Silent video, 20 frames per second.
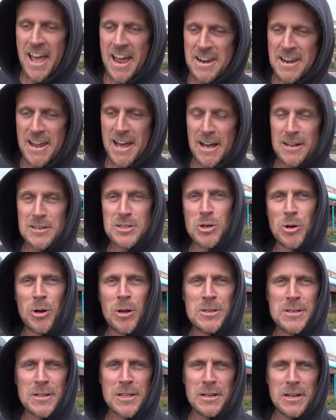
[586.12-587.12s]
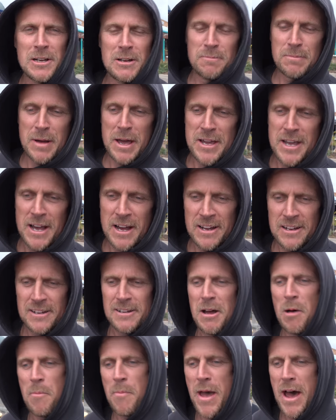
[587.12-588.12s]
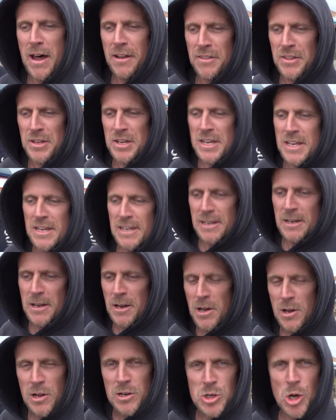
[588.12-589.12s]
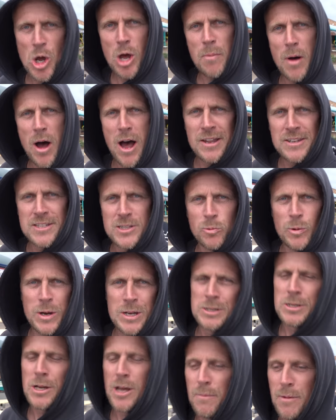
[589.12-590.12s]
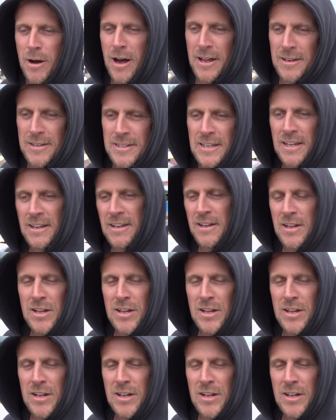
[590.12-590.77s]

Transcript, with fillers: and uh, I was talking to the baker about the turbines, the wind turbines.